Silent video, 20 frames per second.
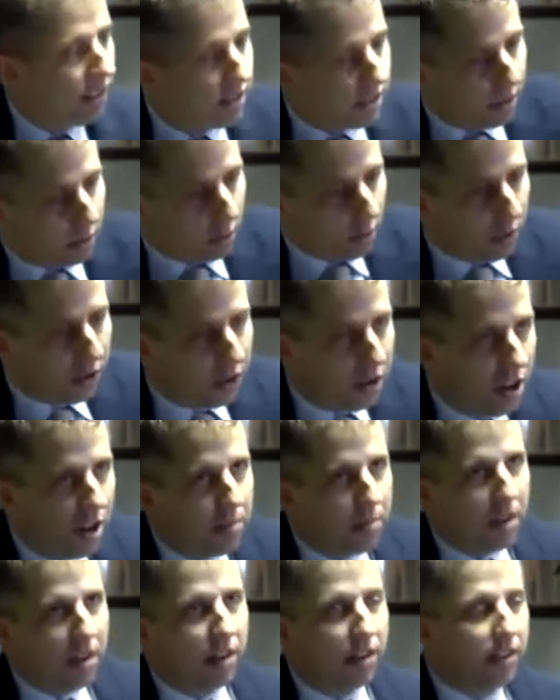So when we talk
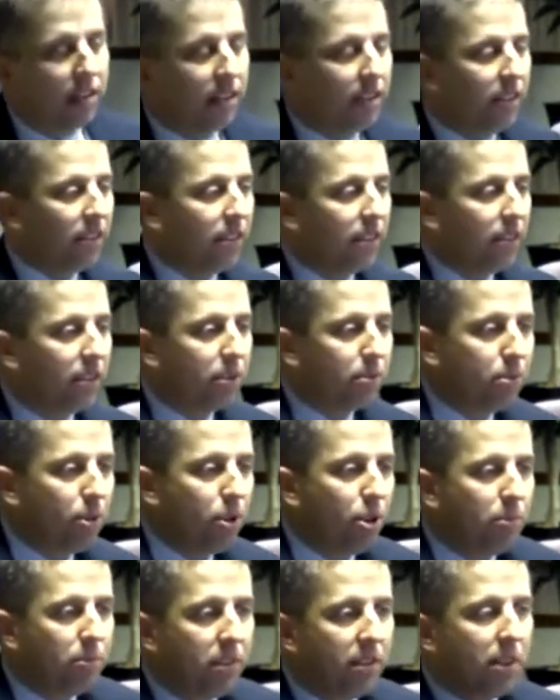about this
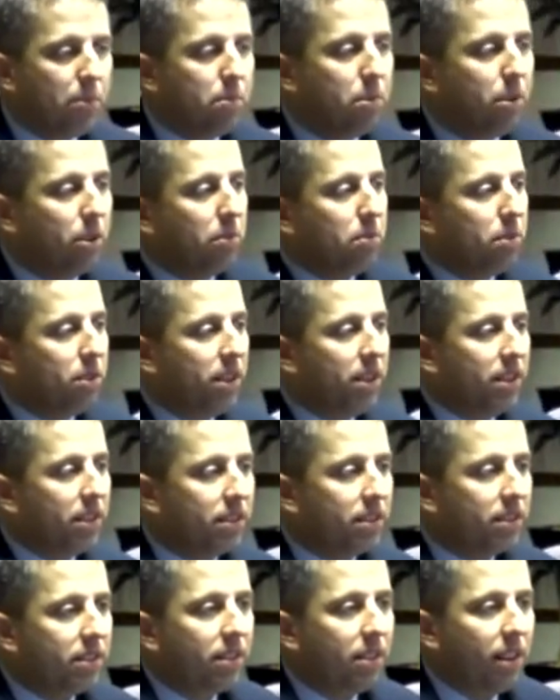program that they put into
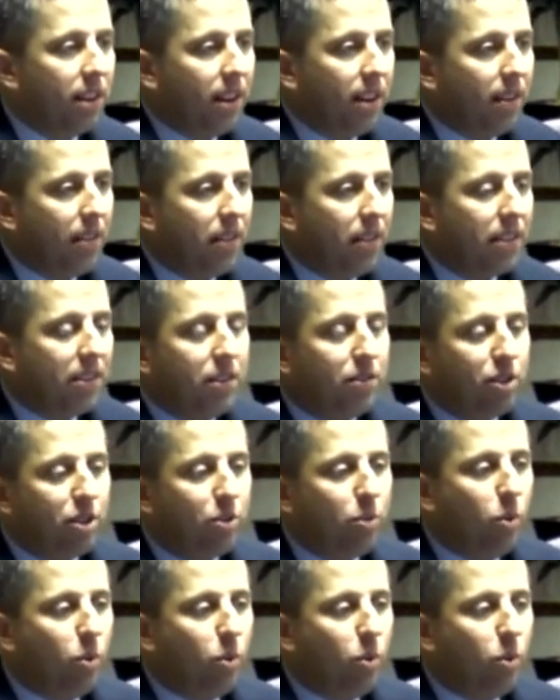place, it didn't